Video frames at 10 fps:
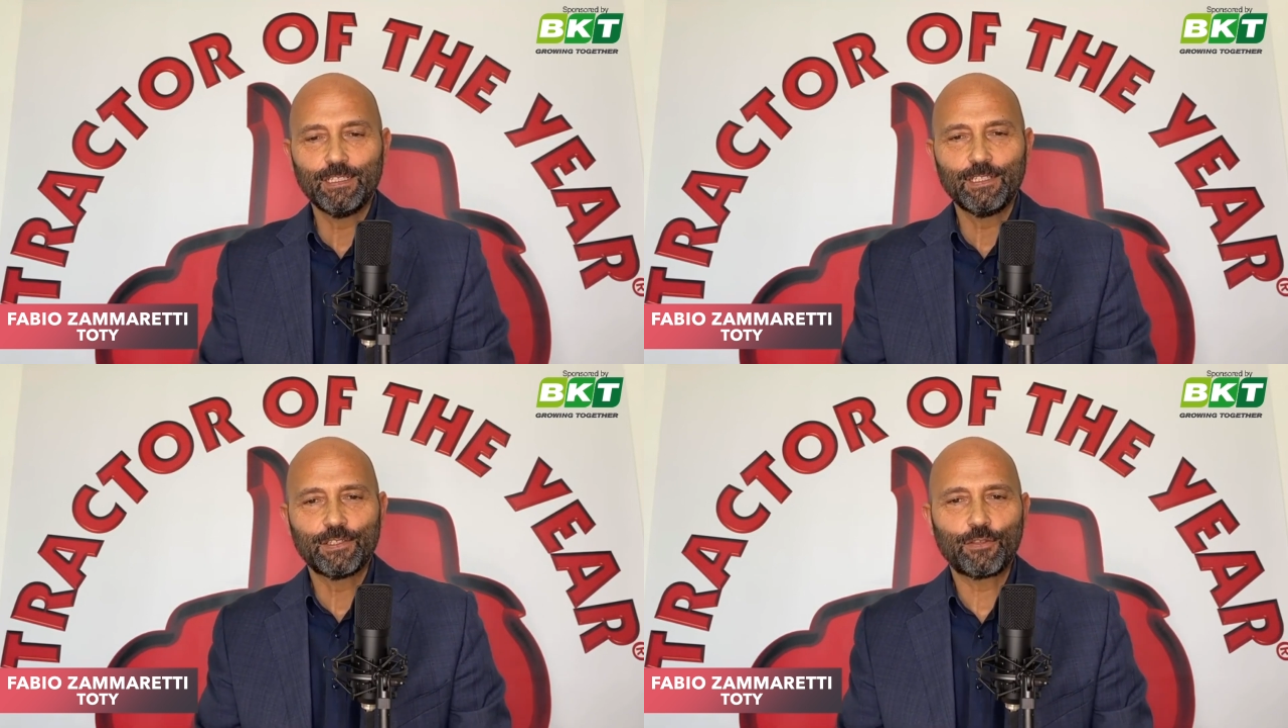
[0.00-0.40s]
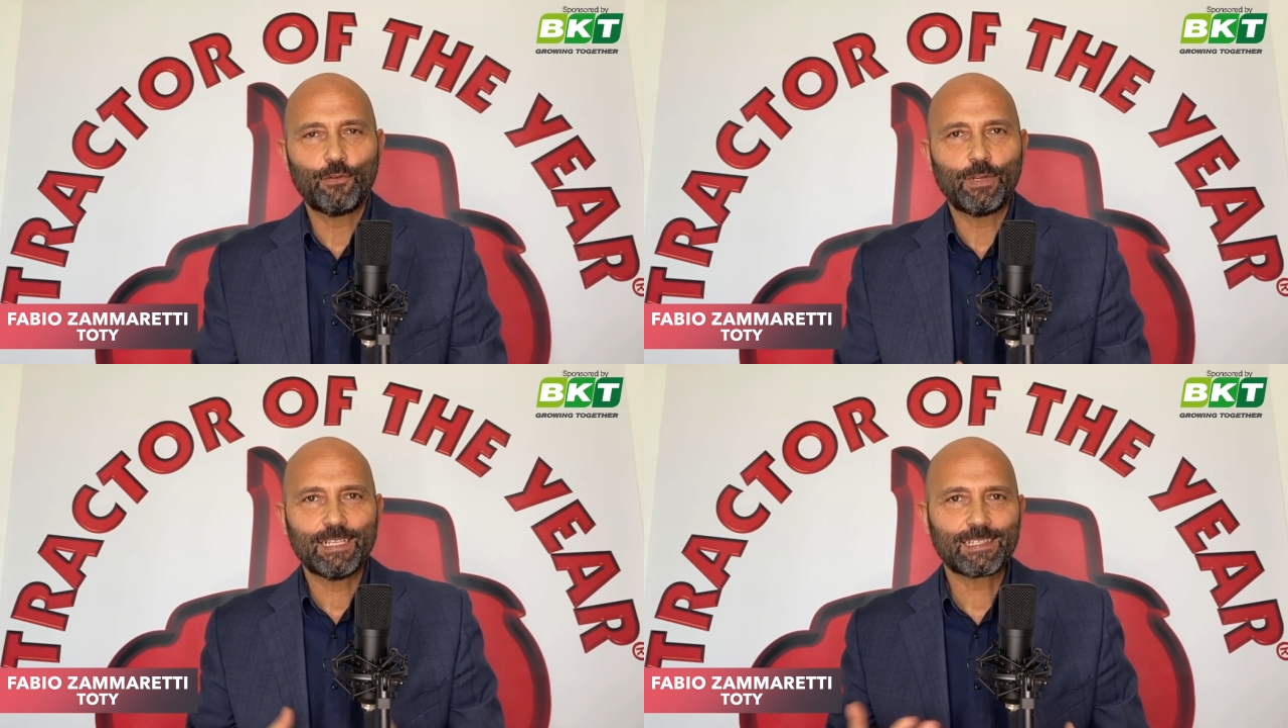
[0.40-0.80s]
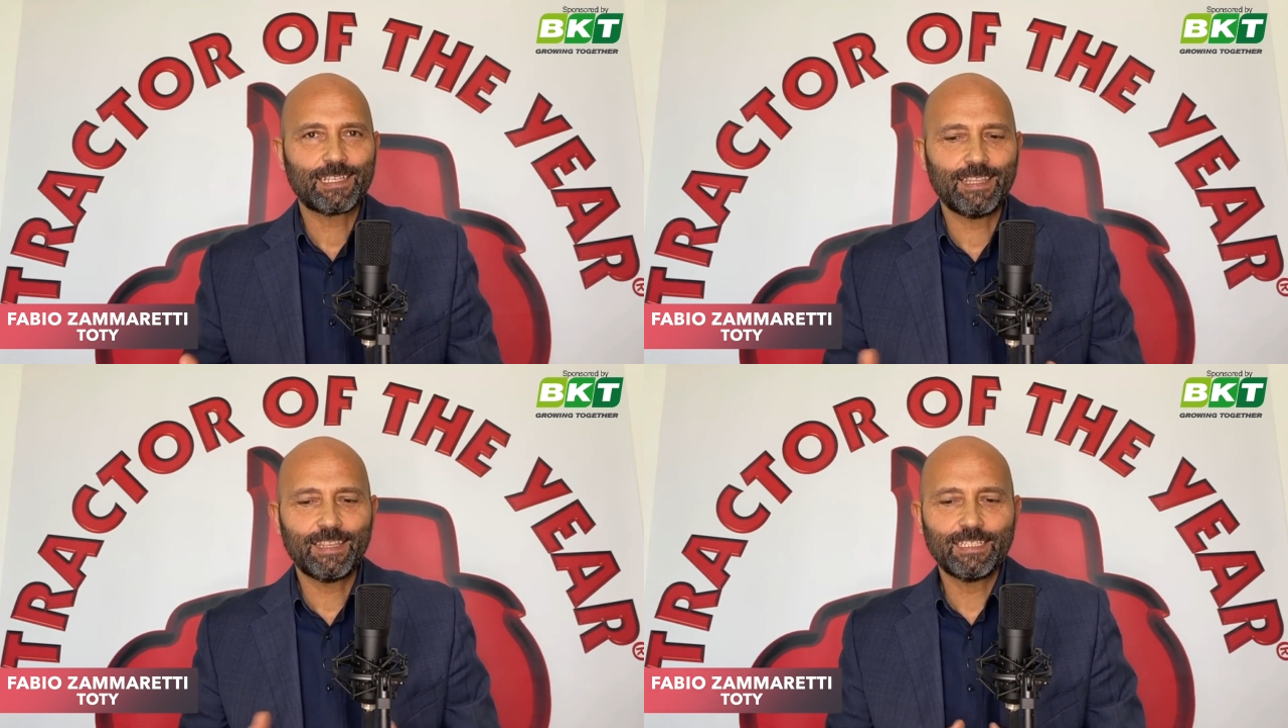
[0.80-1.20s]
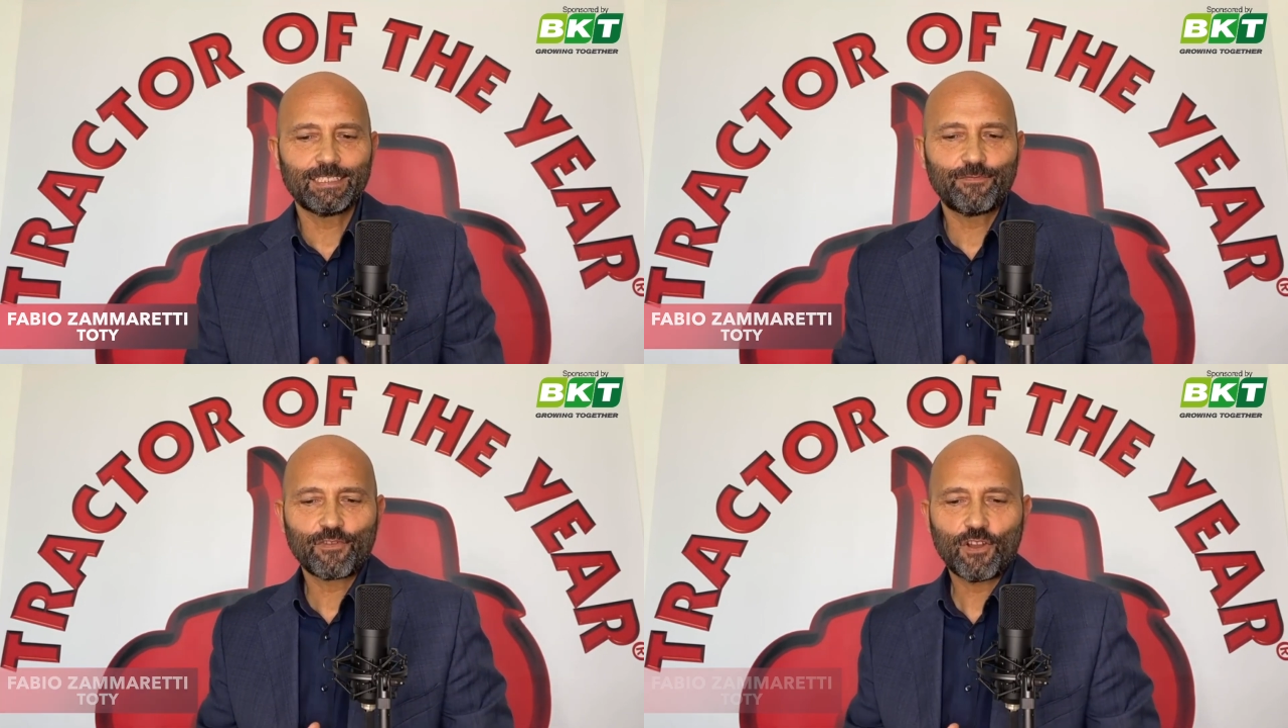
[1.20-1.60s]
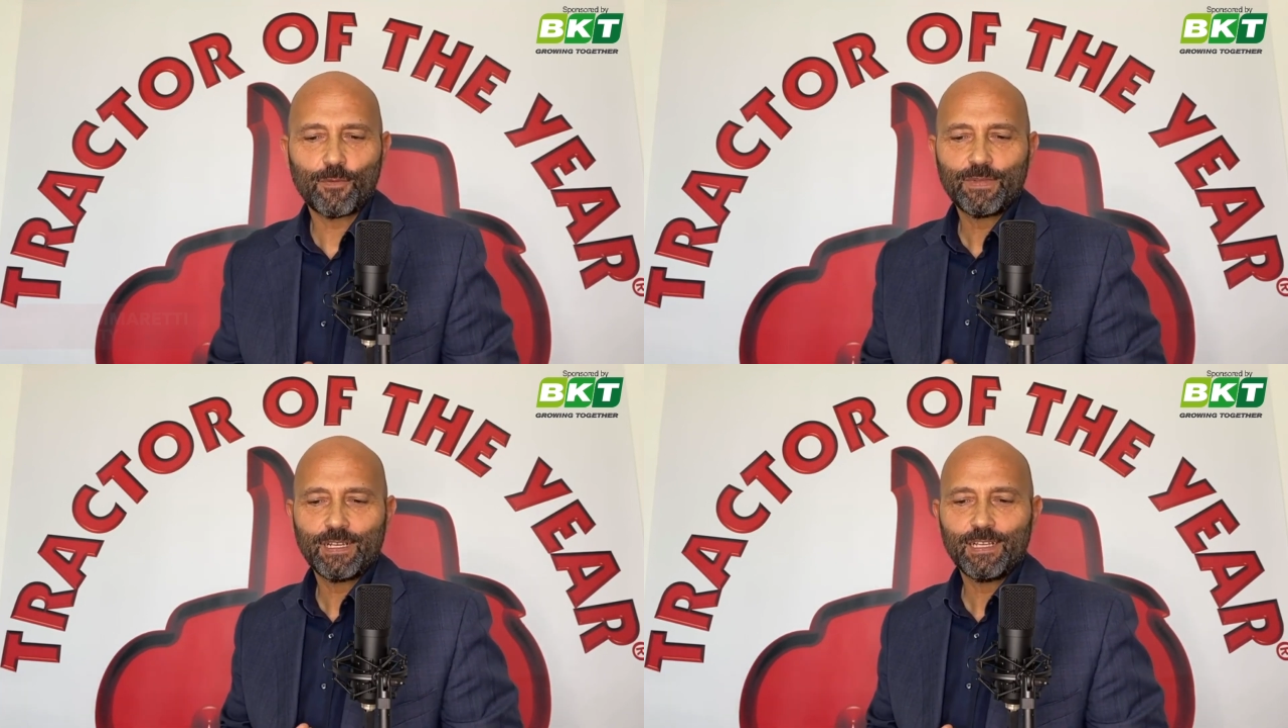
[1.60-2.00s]
So let's say that
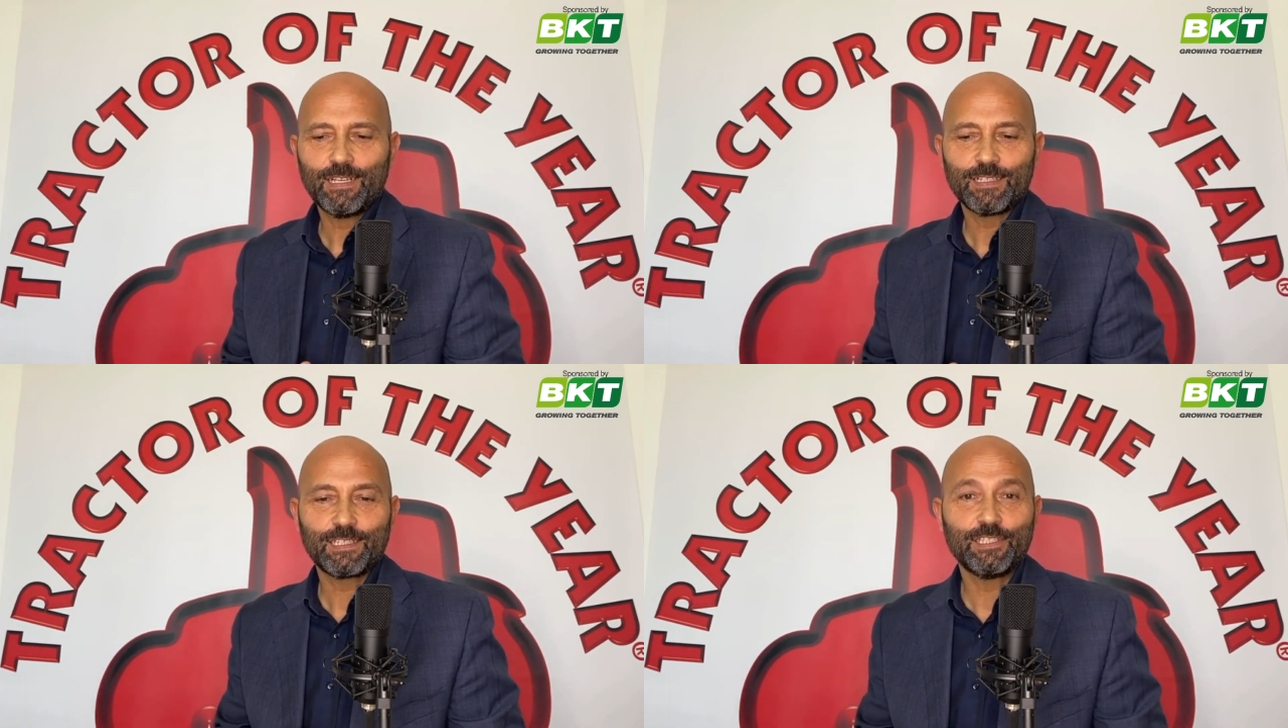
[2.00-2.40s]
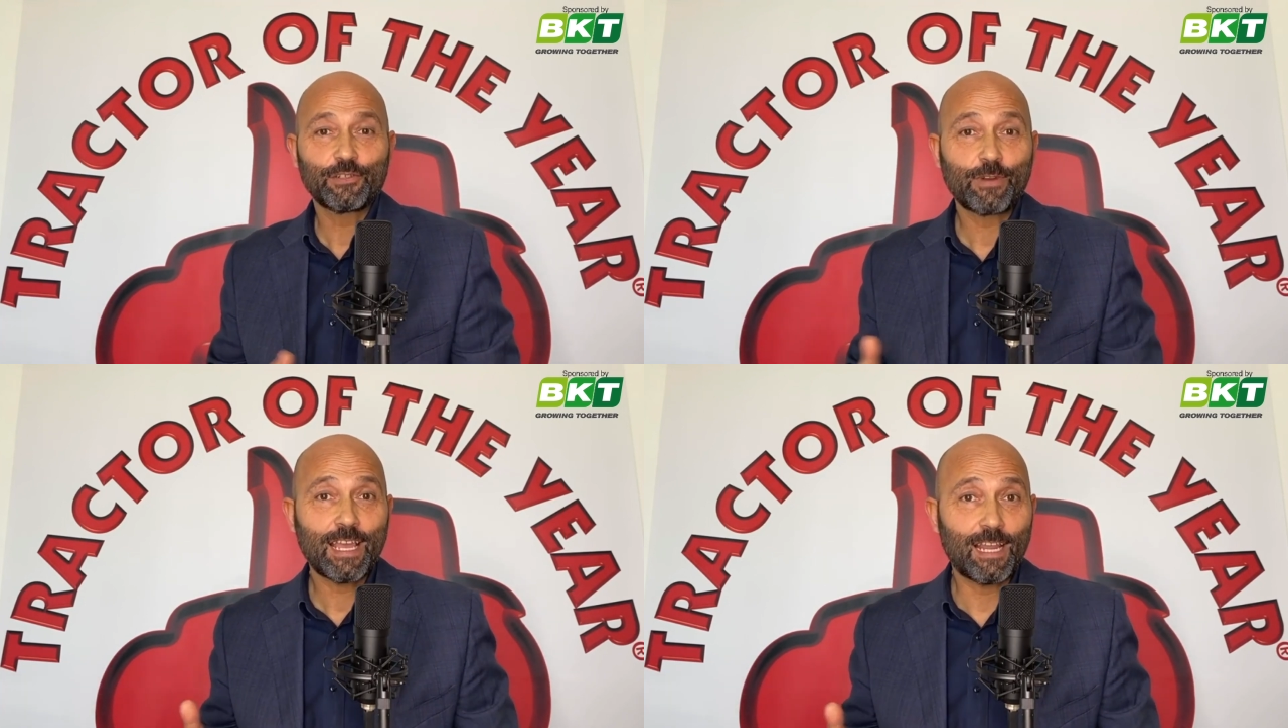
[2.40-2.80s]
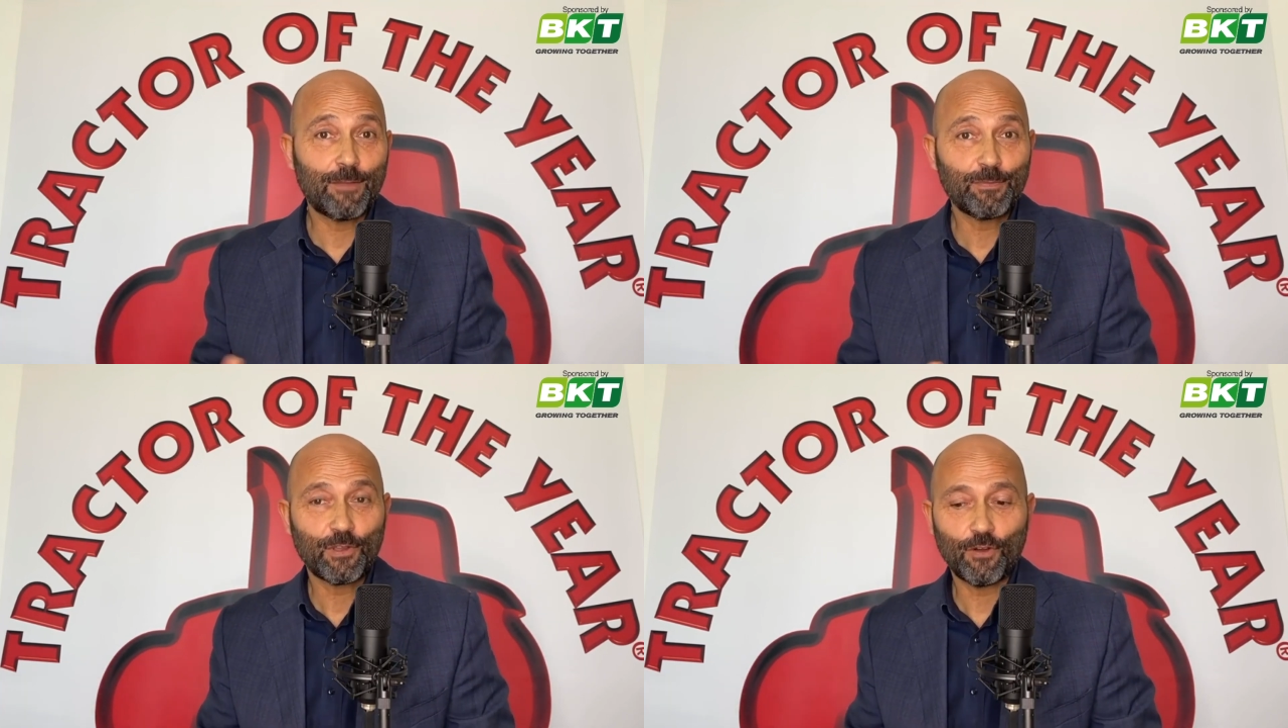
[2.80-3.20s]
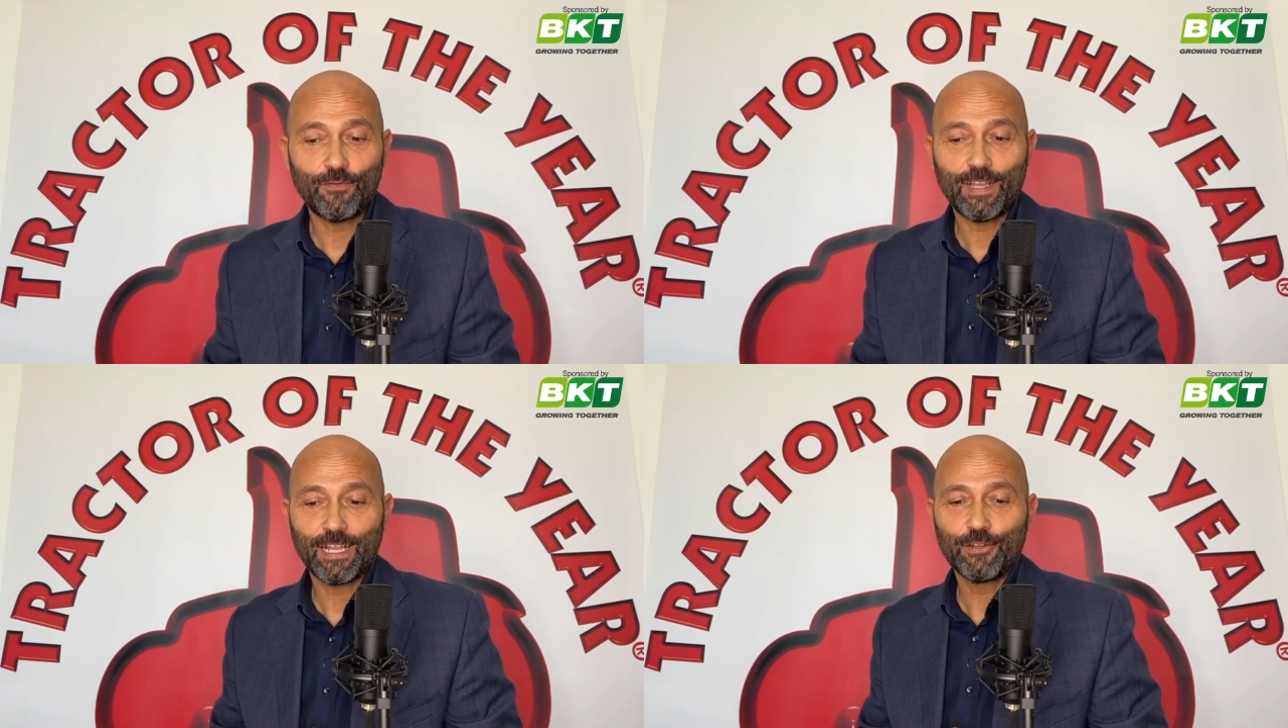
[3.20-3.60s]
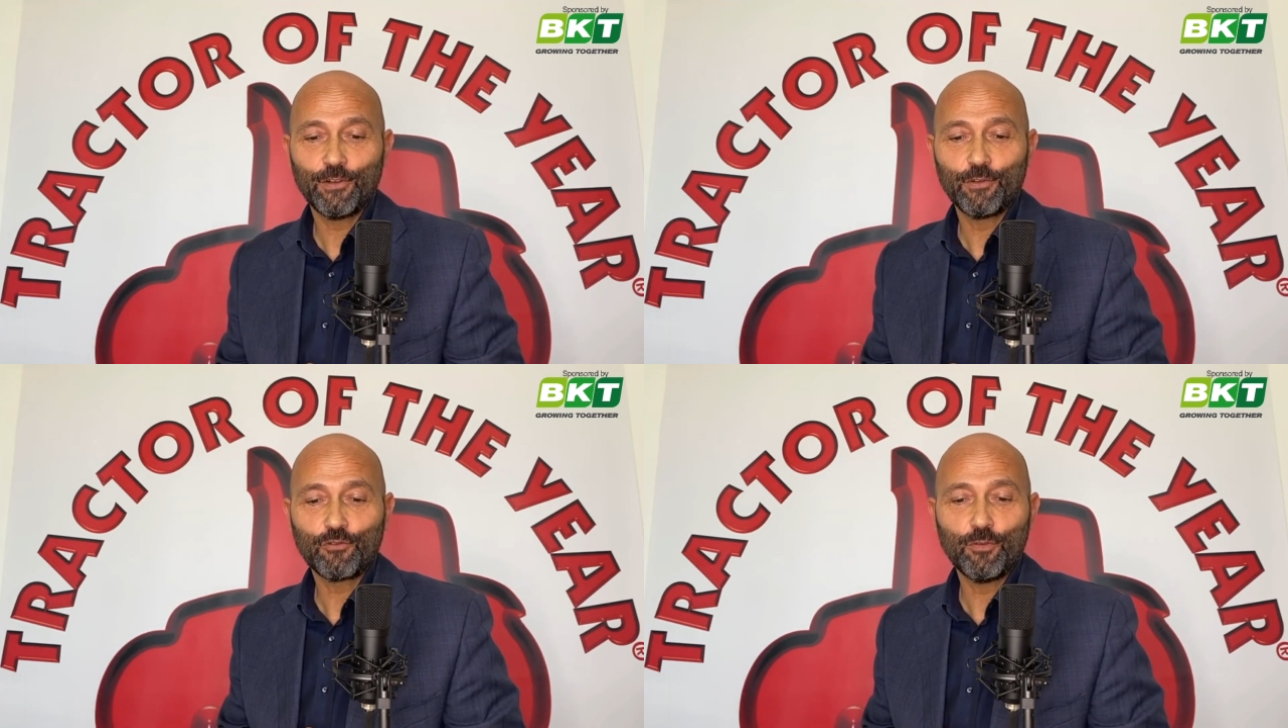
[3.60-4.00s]
from Cinderella of
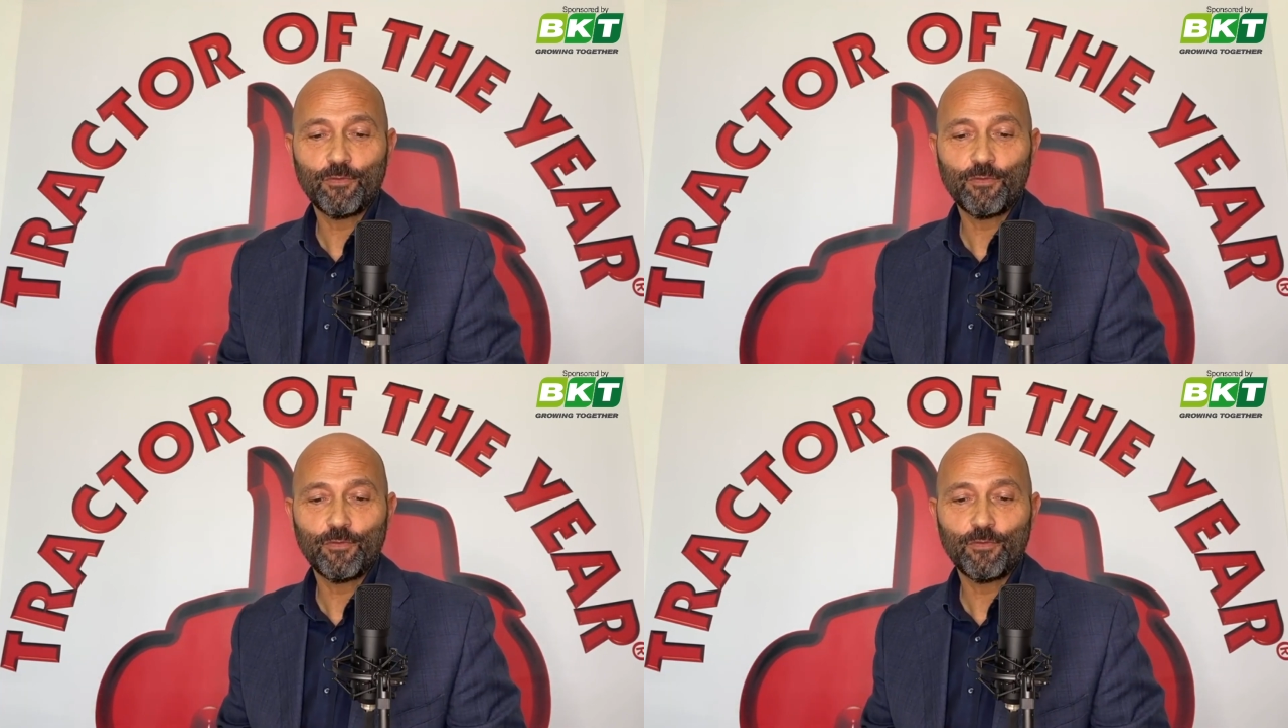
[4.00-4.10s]
Echo Group,